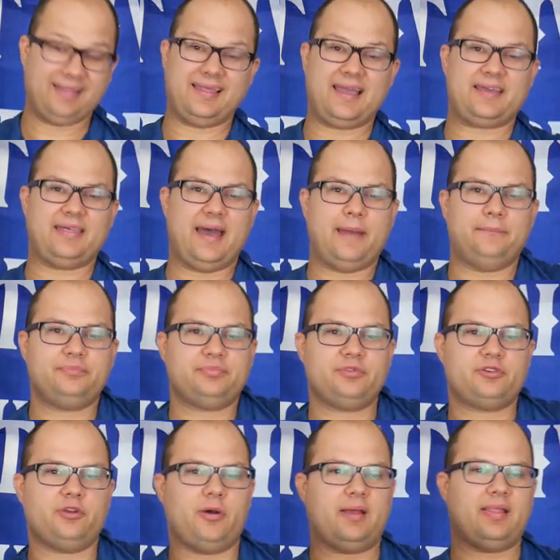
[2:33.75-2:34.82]
like that.
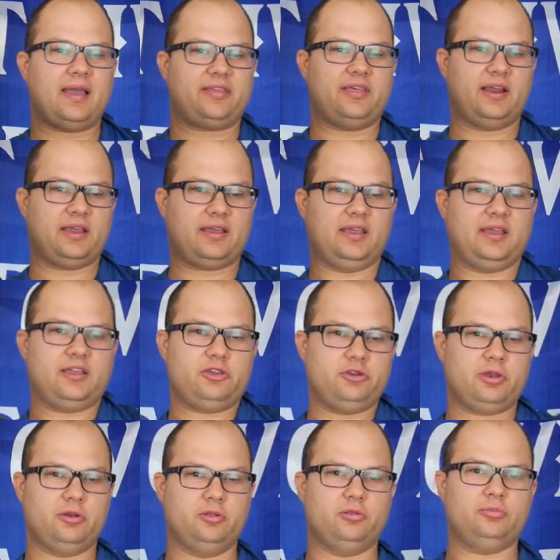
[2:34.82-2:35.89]
So I like that you
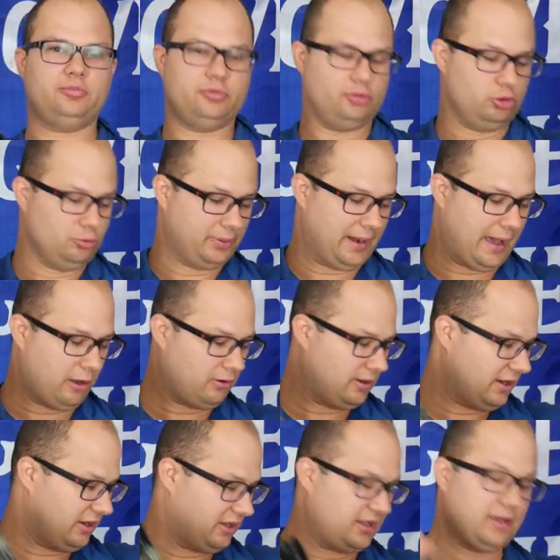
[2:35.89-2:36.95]
can loop it out
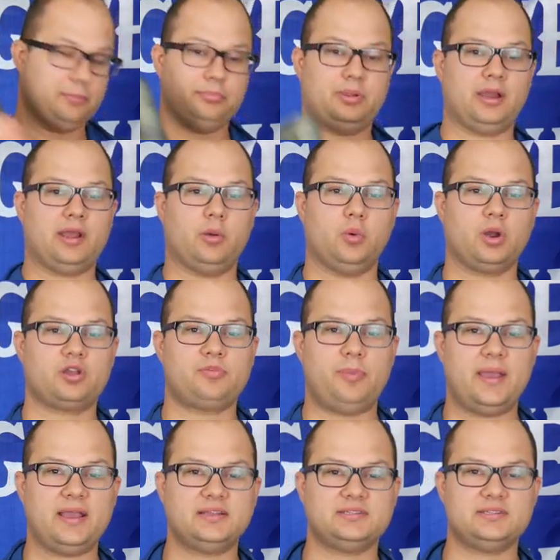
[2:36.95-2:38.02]
and you can get plenty of
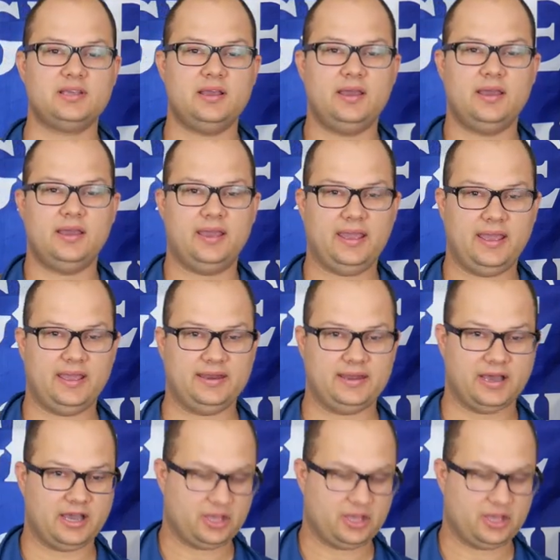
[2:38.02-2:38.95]
workspace. And